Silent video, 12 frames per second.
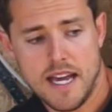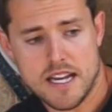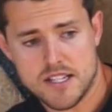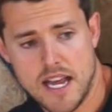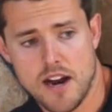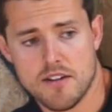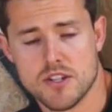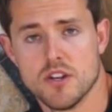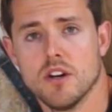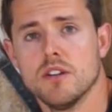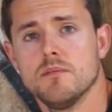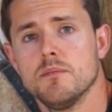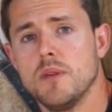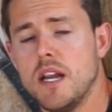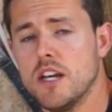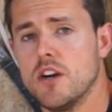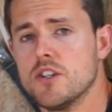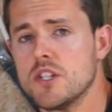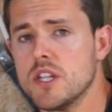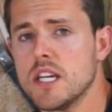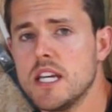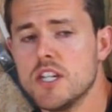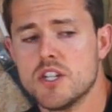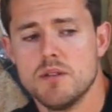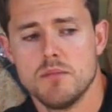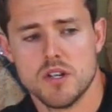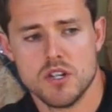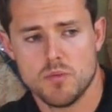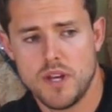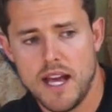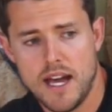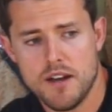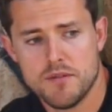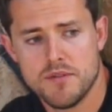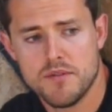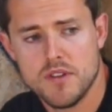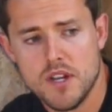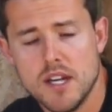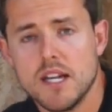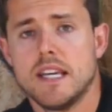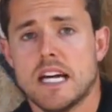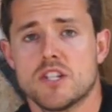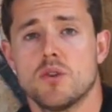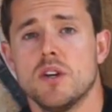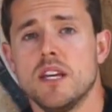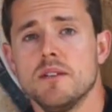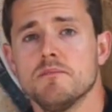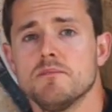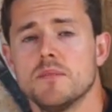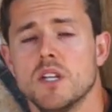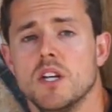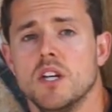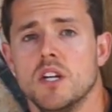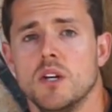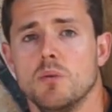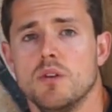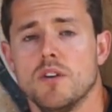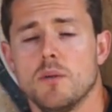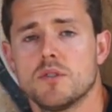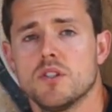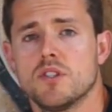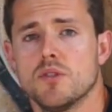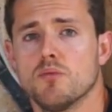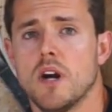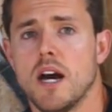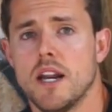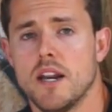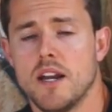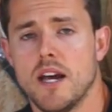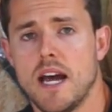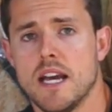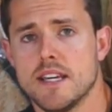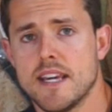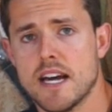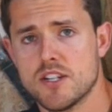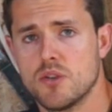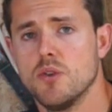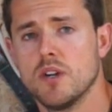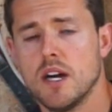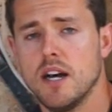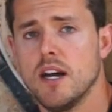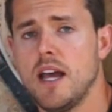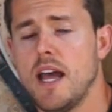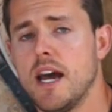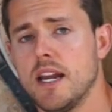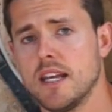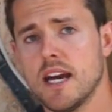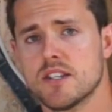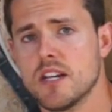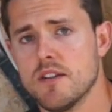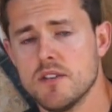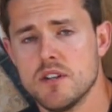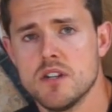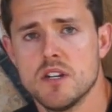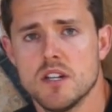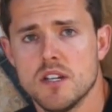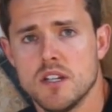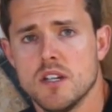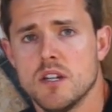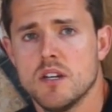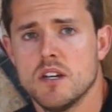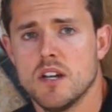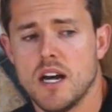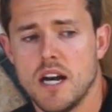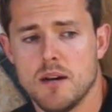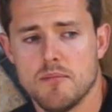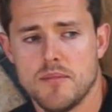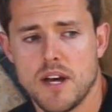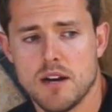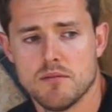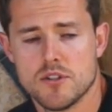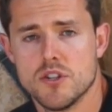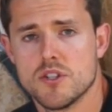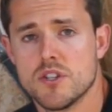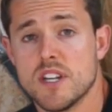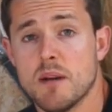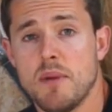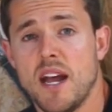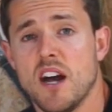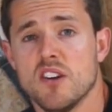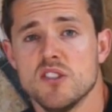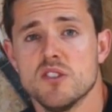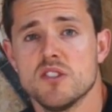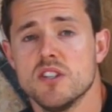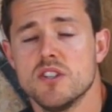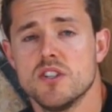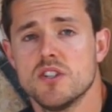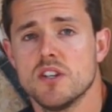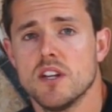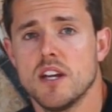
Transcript: gas carries on and it goes to the kitchen because we have gas cooking. We've opted to run a gas cooker and a gas oven. That reduces our power usage,